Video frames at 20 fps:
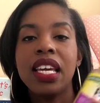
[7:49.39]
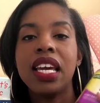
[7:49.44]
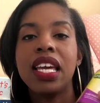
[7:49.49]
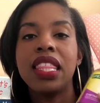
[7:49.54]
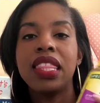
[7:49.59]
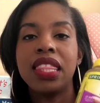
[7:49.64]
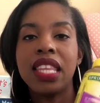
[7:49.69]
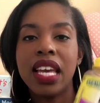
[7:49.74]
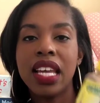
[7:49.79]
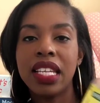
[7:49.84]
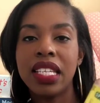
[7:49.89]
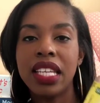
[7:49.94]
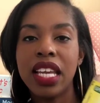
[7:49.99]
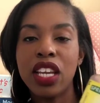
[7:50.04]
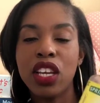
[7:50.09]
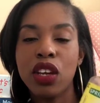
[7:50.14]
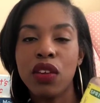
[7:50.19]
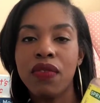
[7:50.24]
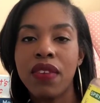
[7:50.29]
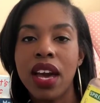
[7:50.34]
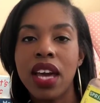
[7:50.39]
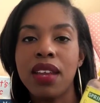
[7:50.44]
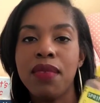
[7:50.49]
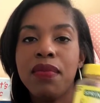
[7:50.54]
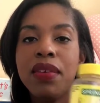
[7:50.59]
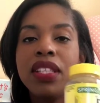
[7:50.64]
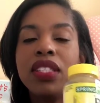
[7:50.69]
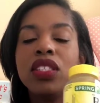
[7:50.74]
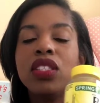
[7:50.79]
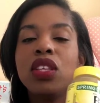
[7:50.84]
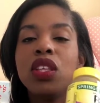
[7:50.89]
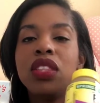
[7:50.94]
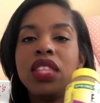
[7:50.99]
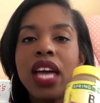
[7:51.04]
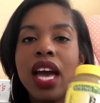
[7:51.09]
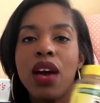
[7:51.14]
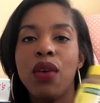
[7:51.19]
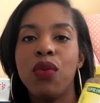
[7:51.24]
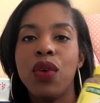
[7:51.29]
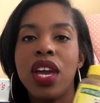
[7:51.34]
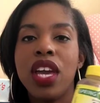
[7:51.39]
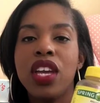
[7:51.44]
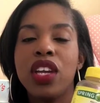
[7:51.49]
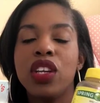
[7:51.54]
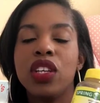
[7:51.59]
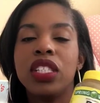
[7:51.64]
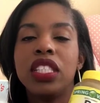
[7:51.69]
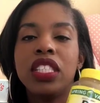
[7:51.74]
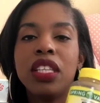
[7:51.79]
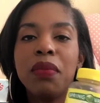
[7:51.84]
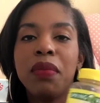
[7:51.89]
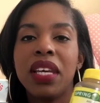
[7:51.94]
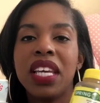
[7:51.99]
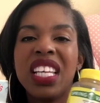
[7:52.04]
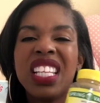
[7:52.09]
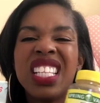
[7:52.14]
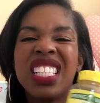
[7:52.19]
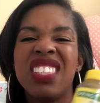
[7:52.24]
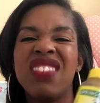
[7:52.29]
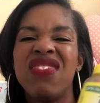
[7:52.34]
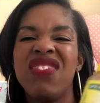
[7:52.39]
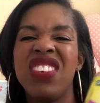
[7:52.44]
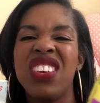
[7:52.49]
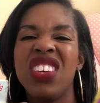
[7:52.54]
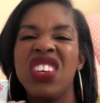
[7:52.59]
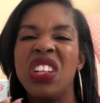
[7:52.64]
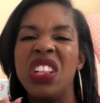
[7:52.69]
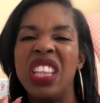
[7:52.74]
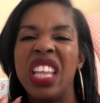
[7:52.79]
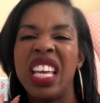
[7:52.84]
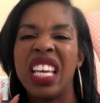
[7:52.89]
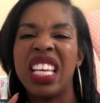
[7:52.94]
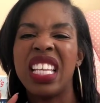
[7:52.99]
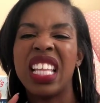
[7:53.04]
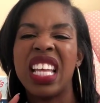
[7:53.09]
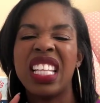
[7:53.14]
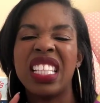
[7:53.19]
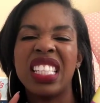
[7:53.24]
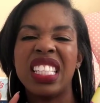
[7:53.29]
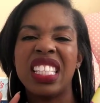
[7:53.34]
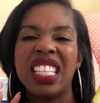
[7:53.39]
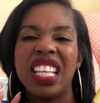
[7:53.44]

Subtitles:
and then take your vitamins, so that way your stomach doesn't feel like that.